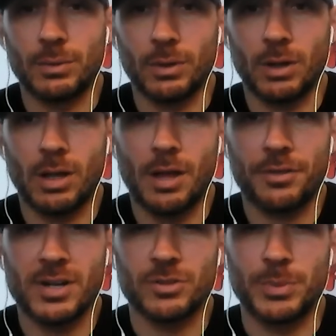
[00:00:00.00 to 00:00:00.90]
We're all
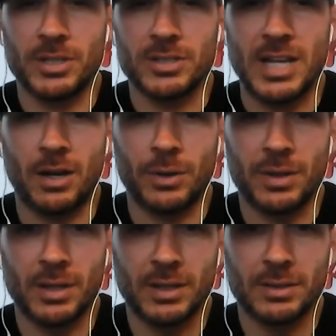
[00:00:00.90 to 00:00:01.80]
authorized for beards now
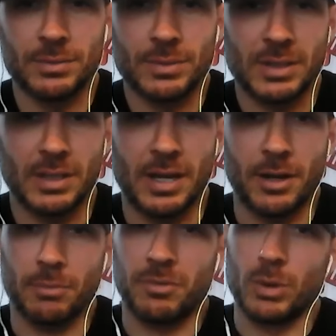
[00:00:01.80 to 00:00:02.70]
in the
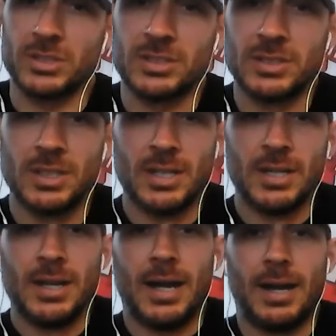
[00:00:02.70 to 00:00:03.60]
Canadian Armed Forces.
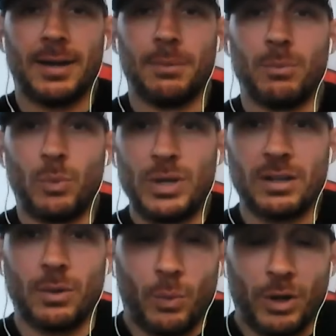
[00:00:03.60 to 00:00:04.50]

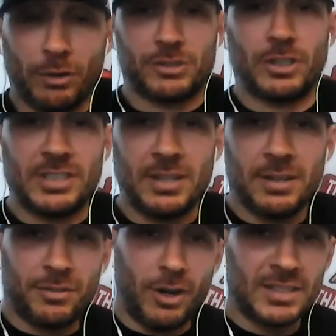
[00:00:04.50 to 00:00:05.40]
We're
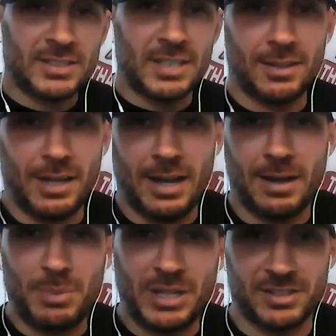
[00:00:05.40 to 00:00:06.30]
restricted for us
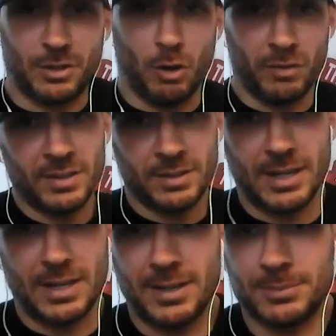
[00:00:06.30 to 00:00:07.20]
because of
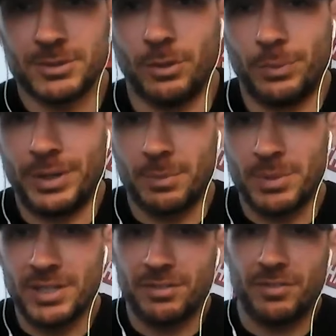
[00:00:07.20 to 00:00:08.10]
COVID. So we got to
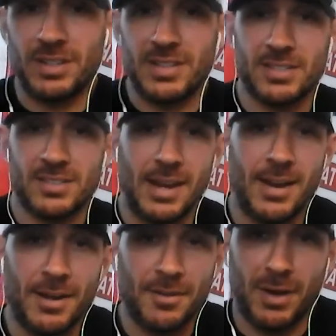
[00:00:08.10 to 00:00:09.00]
be fit tested
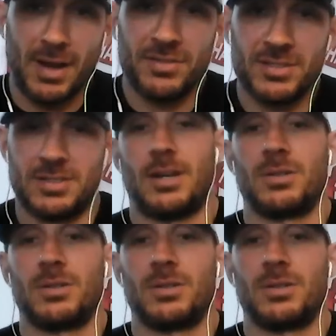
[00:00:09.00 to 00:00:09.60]
N95s.